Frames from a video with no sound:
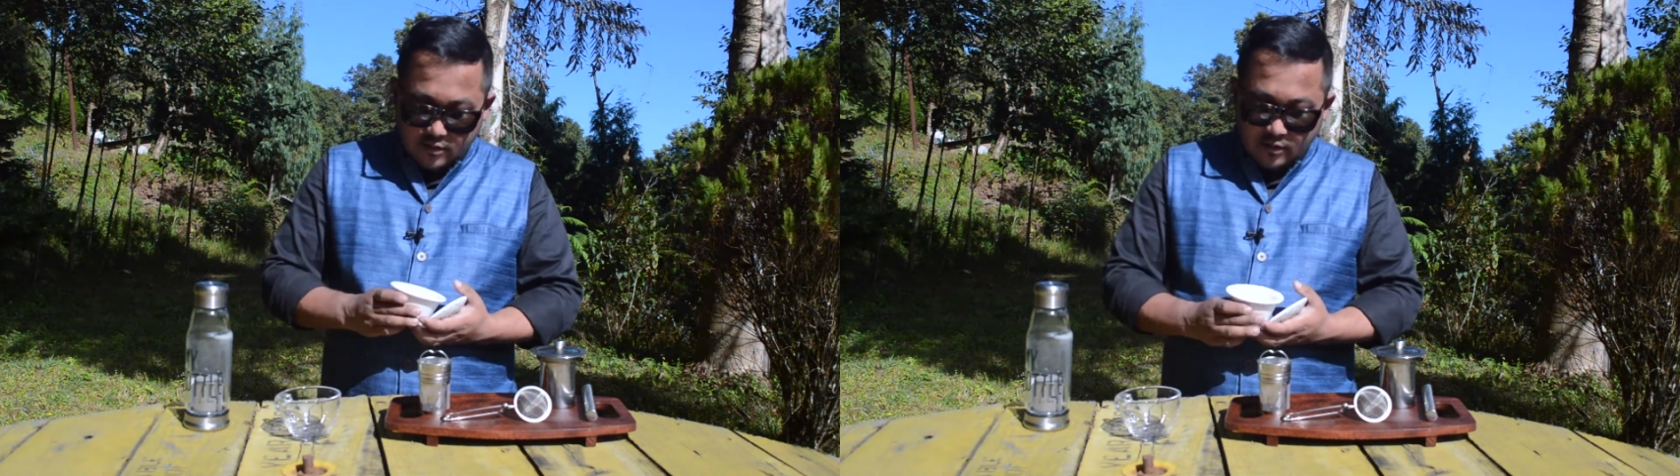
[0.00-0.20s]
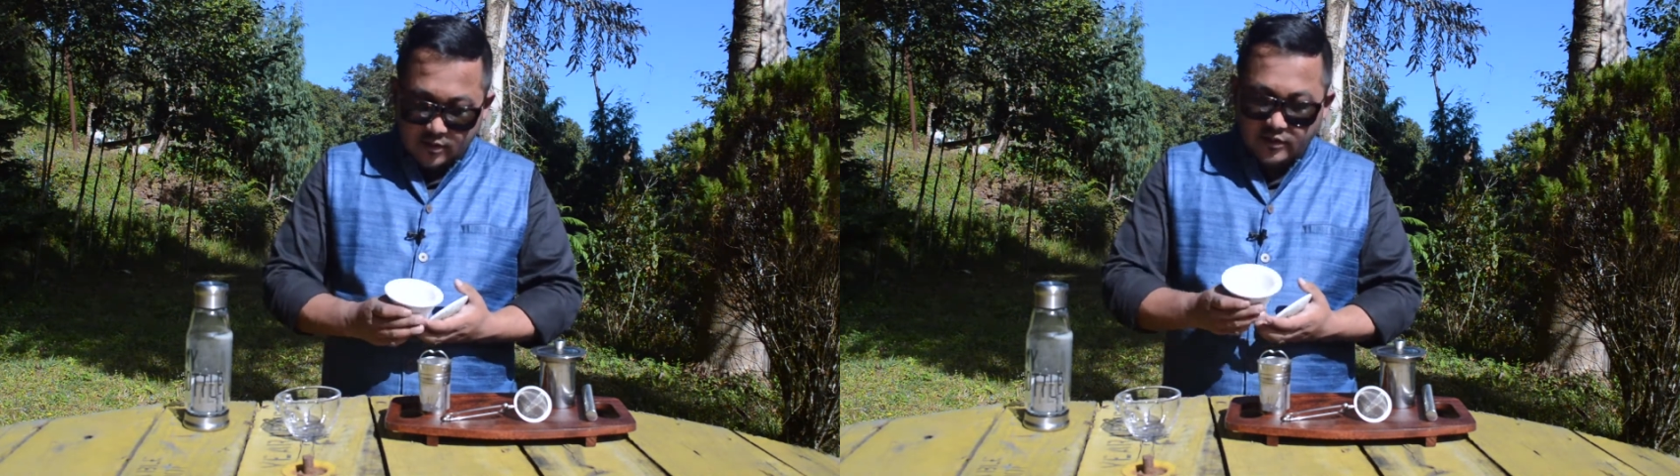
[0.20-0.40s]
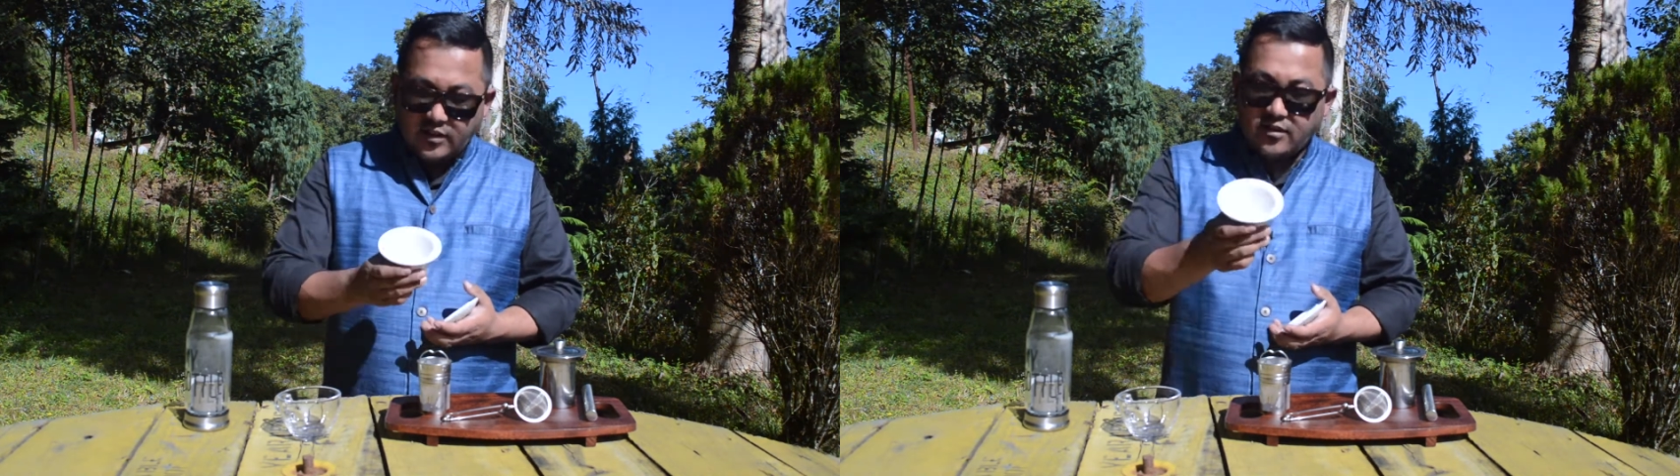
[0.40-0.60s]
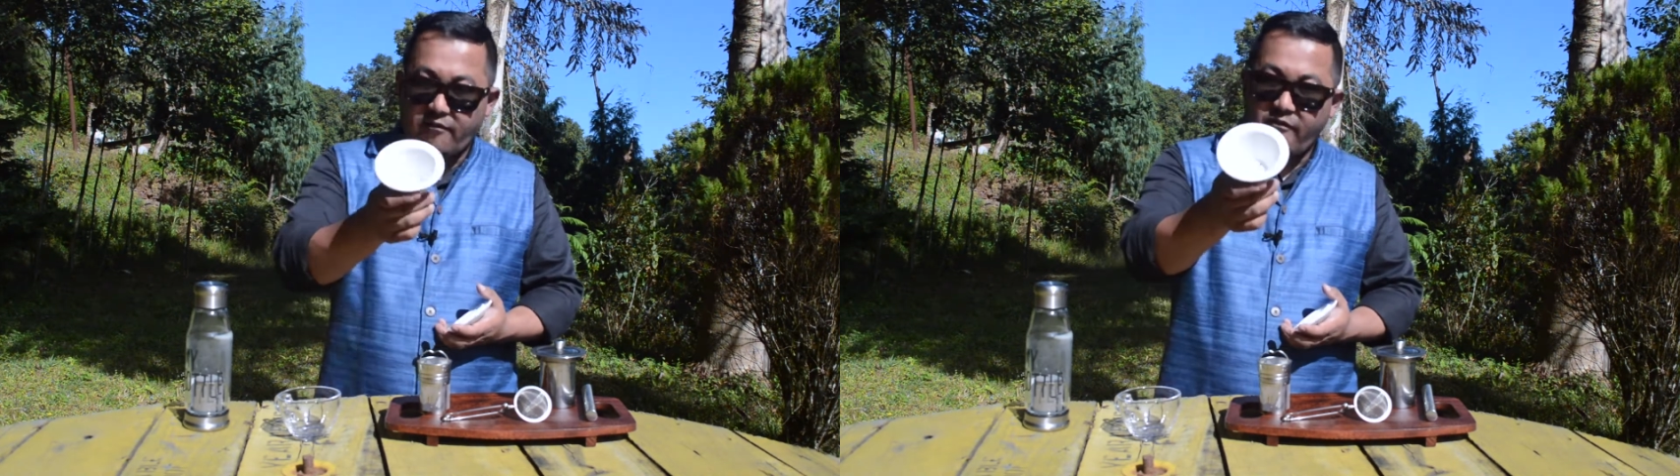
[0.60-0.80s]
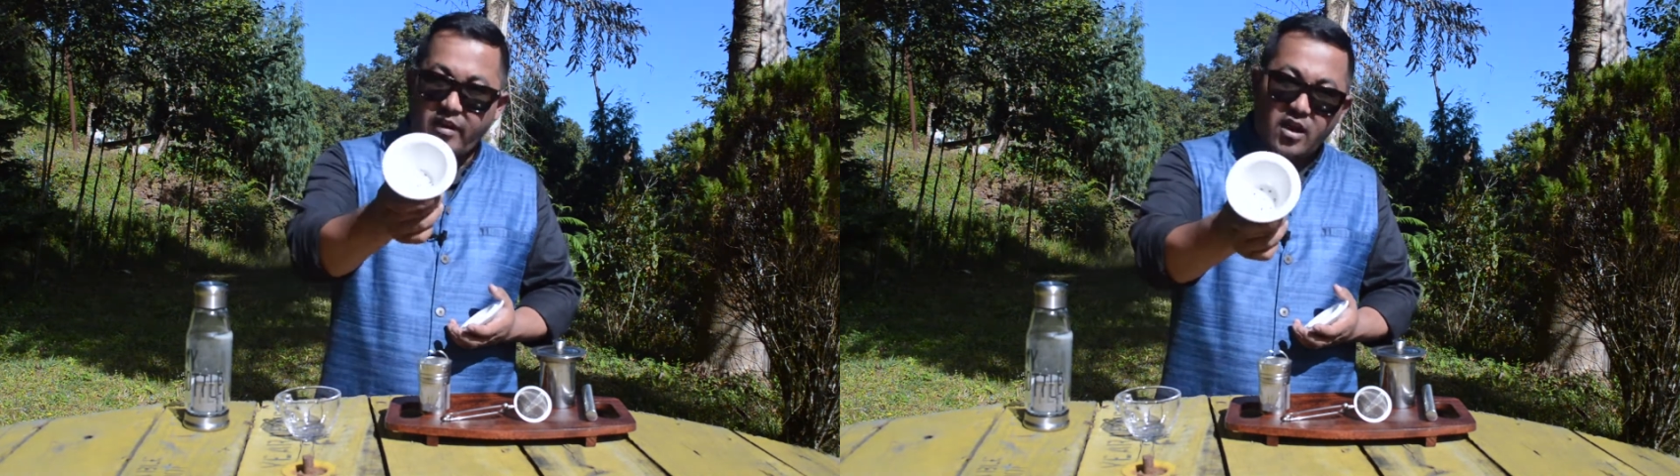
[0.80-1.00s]
This has a
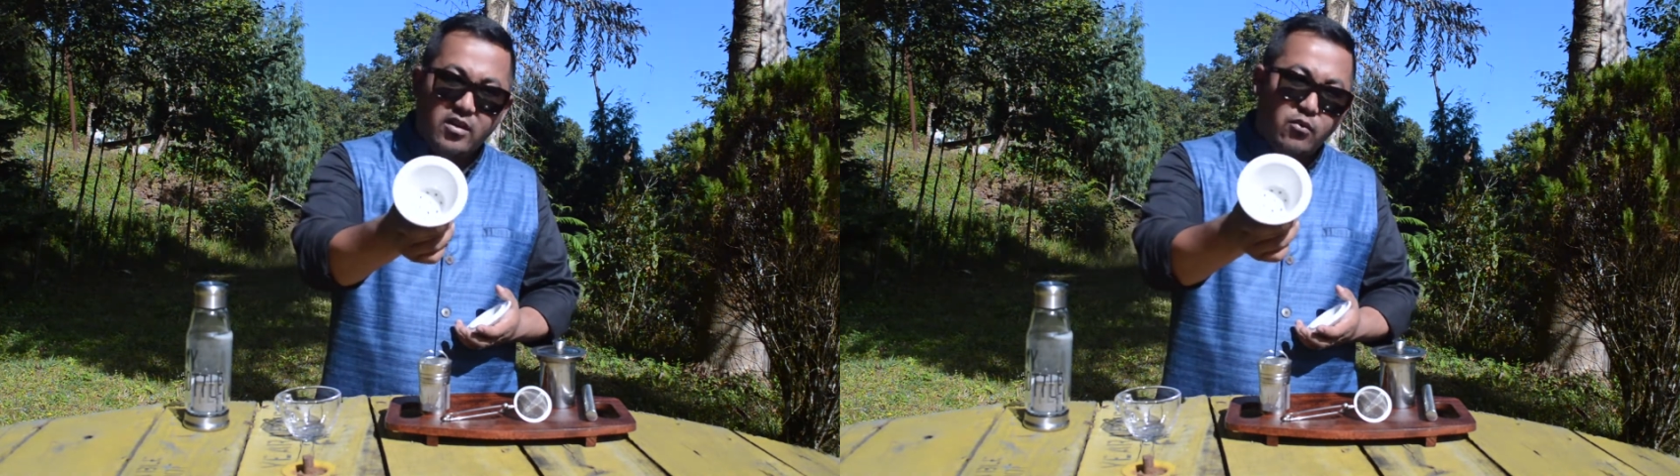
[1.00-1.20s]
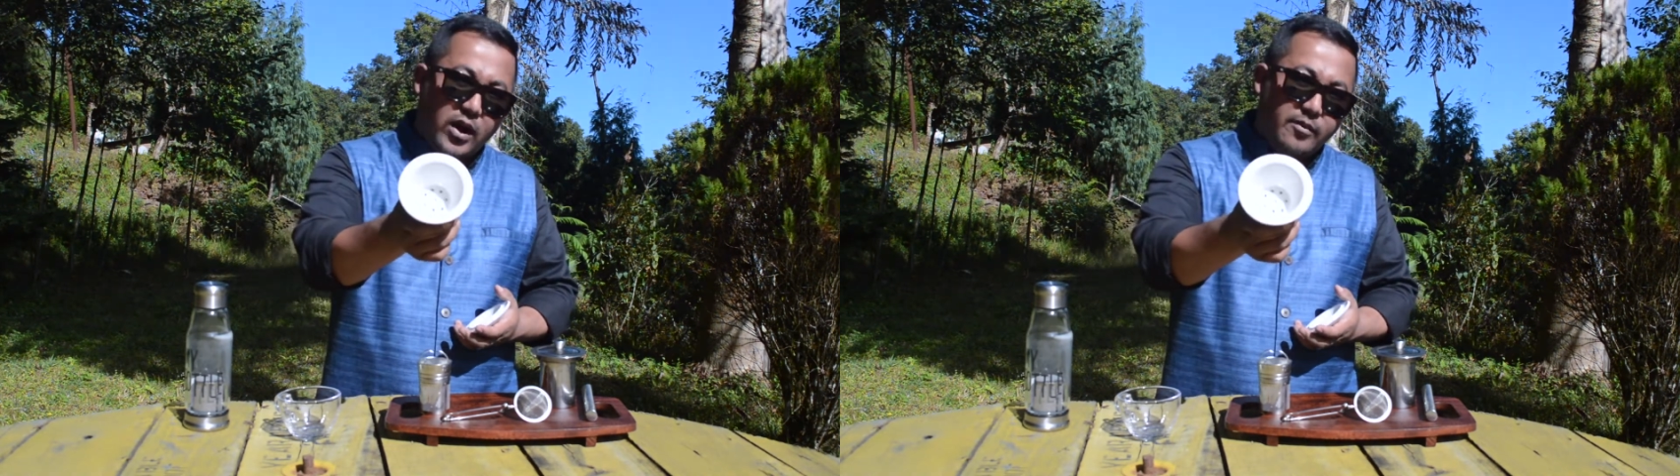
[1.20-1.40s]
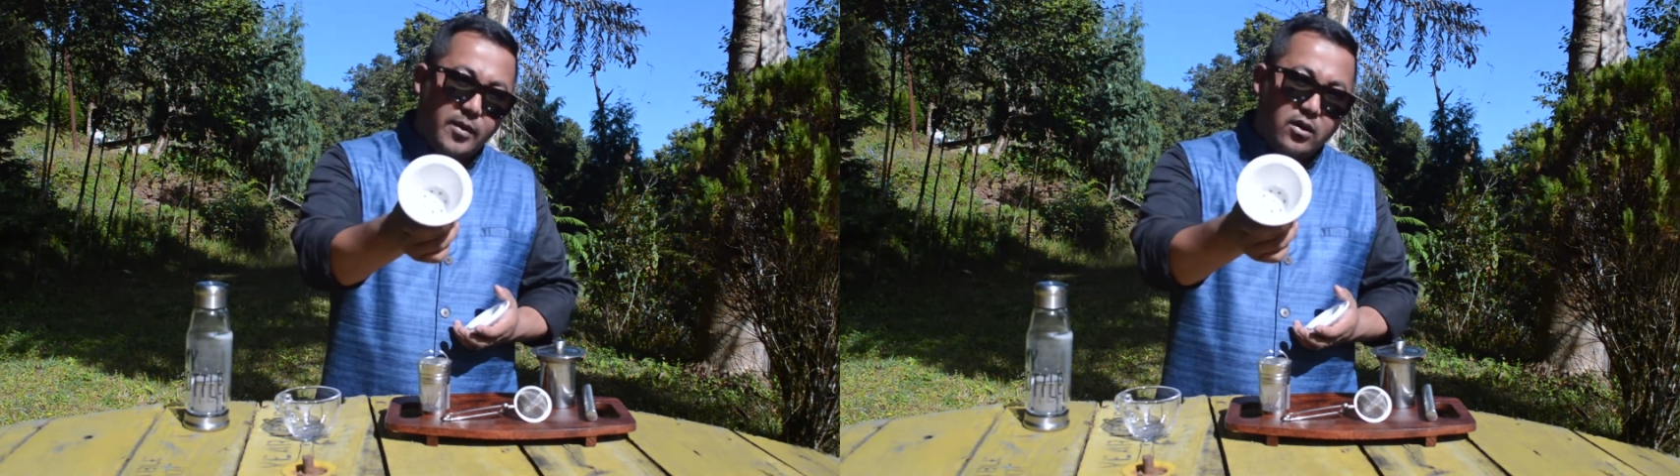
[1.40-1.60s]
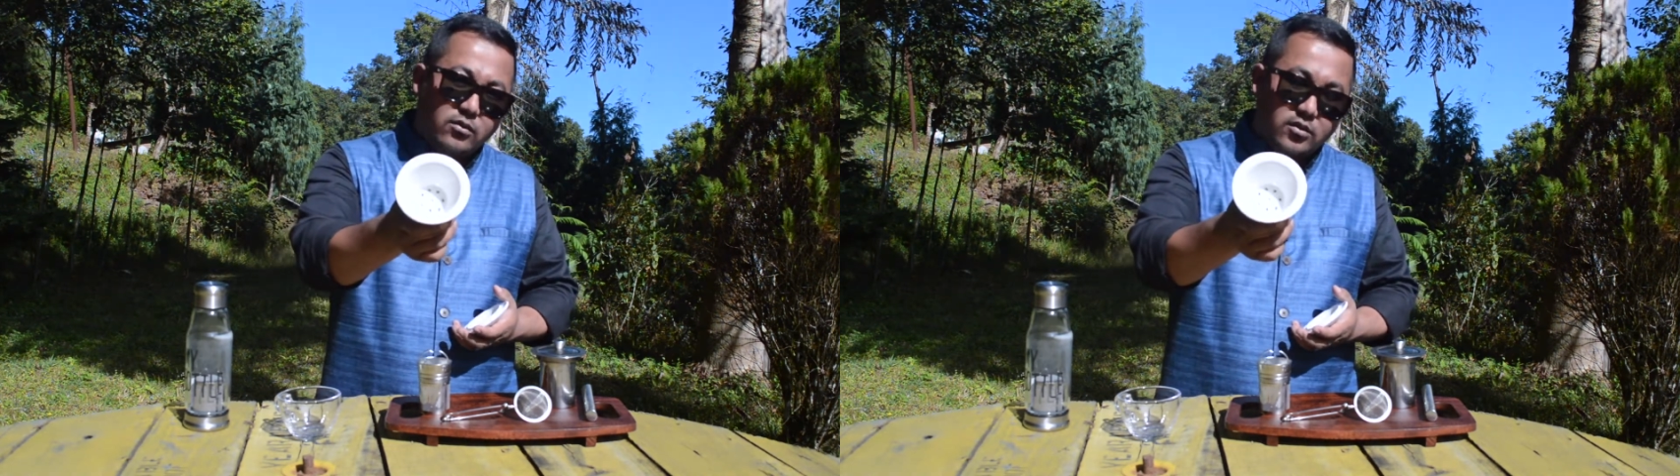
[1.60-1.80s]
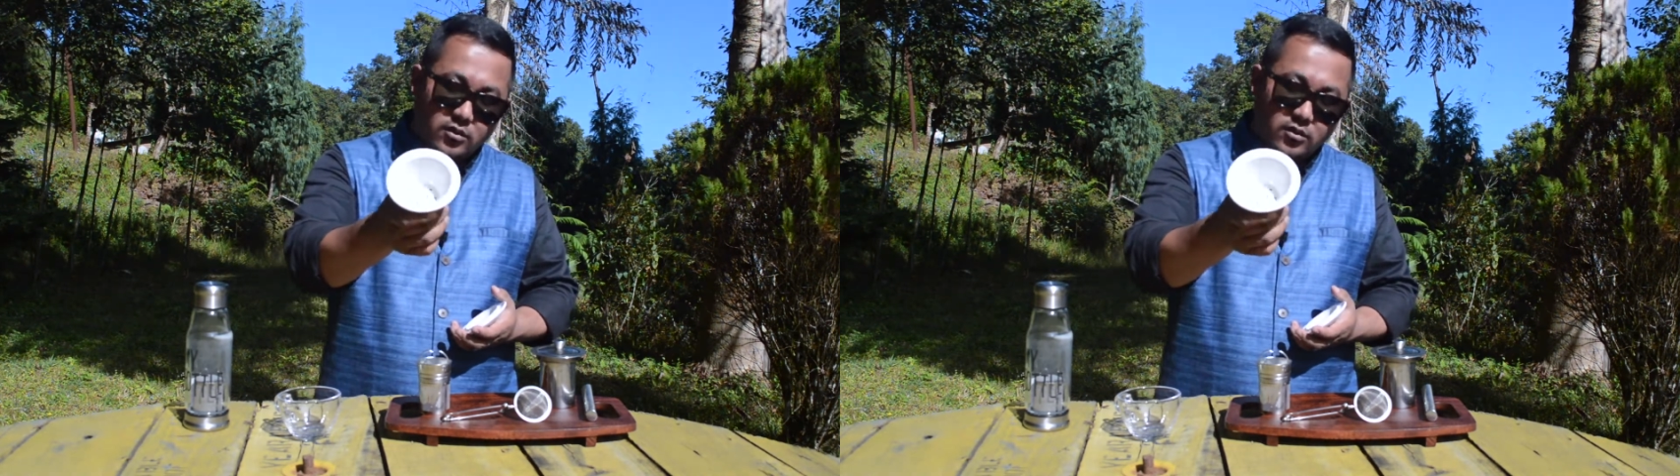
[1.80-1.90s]
very wide mouth.